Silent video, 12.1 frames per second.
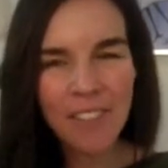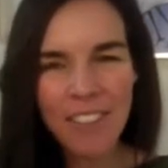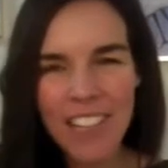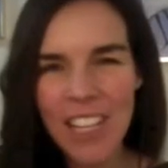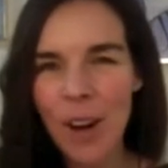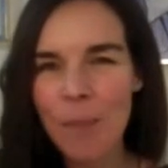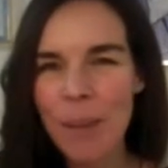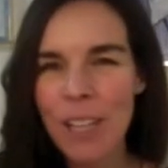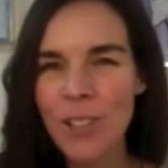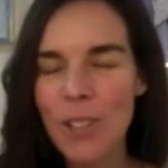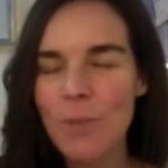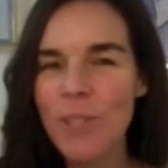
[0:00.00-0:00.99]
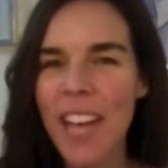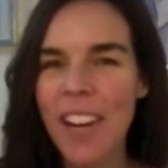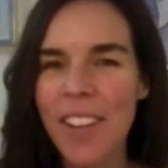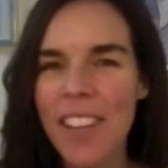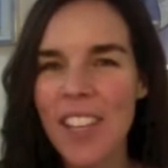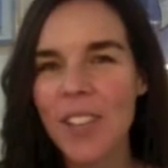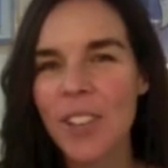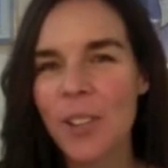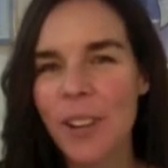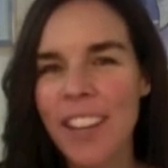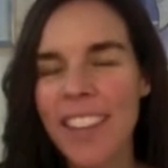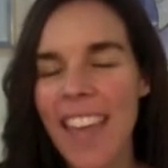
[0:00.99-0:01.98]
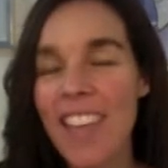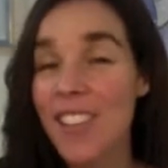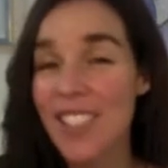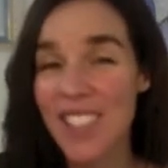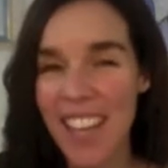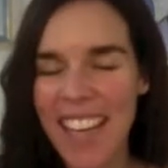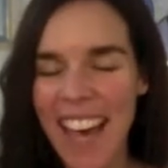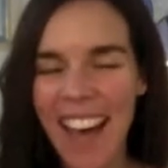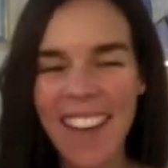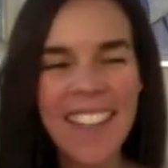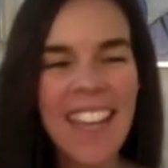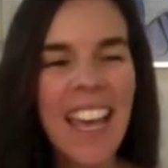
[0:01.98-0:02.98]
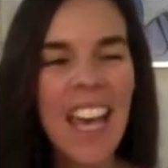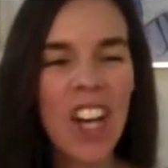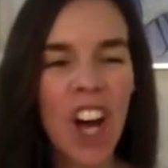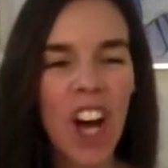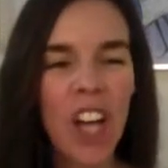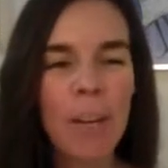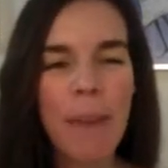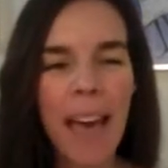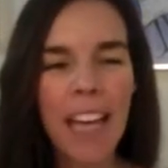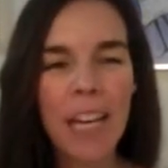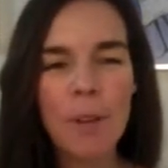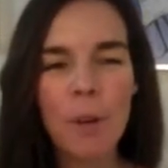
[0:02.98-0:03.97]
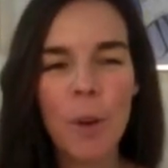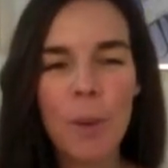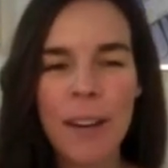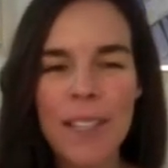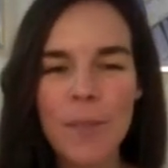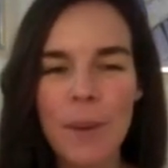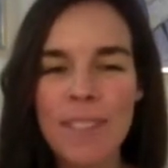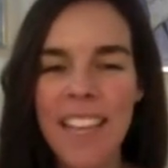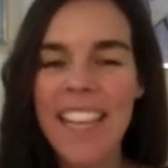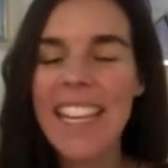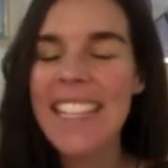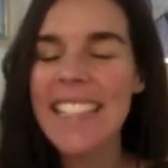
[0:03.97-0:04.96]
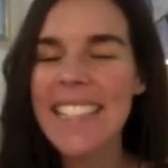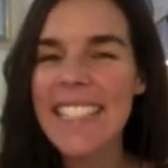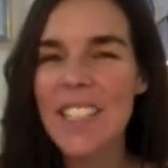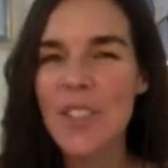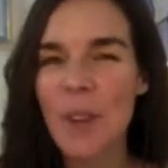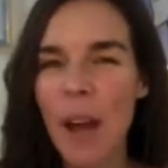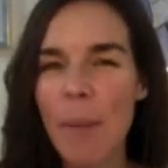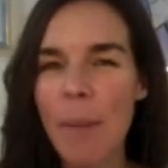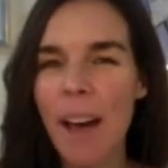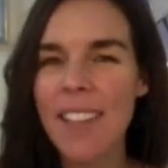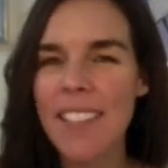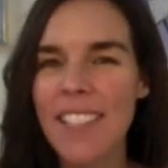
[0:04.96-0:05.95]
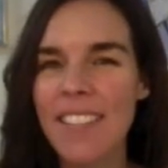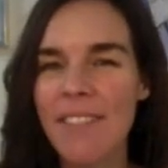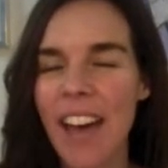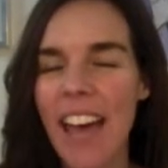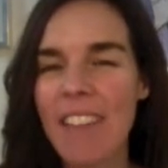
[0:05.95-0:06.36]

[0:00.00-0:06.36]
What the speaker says: video on my YouTube channel that you can check out called Backup Your WordPress Website Easily to Dropbox in 5